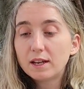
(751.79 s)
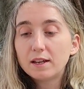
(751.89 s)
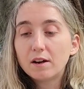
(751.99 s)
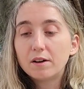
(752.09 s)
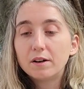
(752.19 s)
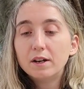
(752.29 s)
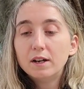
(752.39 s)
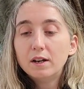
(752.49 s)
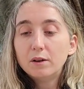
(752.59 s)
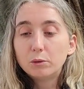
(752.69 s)
They are
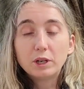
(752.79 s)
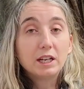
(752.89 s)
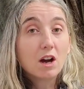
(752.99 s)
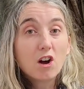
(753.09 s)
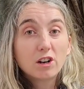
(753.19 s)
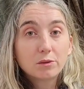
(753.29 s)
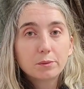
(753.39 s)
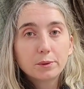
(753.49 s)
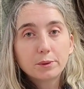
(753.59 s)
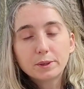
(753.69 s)
really hard
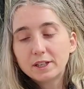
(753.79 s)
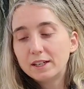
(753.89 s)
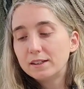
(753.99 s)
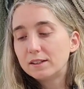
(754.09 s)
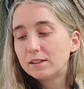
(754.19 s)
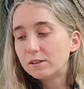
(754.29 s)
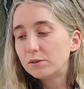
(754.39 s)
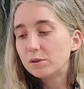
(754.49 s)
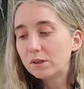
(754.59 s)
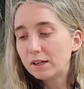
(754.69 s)
working, and
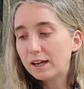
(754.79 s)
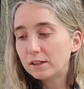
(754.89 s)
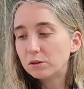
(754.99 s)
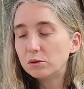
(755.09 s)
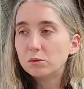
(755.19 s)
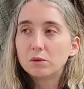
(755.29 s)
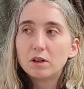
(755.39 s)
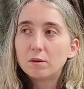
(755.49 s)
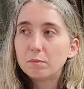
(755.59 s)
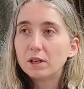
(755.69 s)
if you like to do
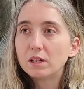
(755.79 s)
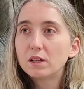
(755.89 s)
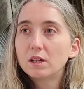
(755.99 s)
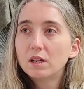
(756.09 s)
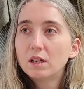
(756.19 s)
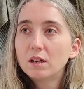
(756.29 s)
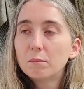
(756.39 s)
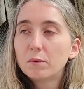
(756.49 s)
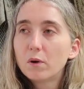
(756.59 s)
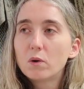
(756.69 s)
a big
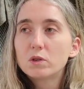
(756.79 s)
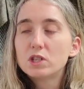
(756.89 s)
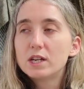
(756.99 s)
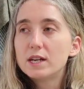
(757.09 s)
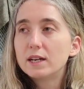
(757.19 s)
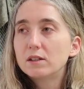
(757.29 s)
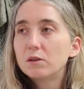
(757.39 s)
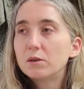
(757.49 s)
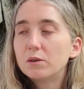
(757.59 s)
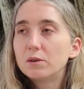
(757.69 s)
project
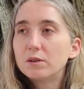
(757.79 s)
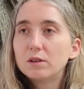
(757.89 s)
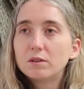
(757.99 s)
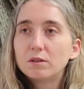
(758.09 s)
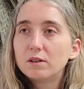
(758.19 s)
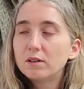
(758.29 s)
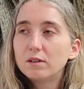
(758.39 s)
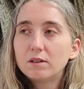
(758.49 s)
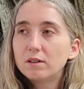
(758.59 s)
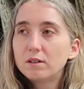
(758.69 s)
or
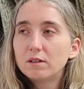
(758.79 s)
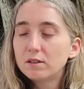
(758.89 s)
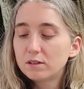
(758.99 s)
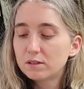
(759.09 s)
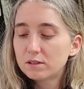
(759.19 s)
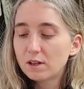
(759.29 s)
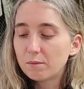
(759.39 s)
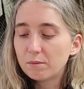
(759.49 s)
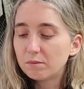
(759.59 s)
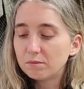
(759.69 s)

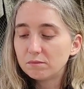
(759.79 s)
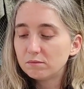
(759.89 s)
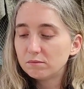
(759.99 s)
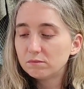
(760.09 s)
some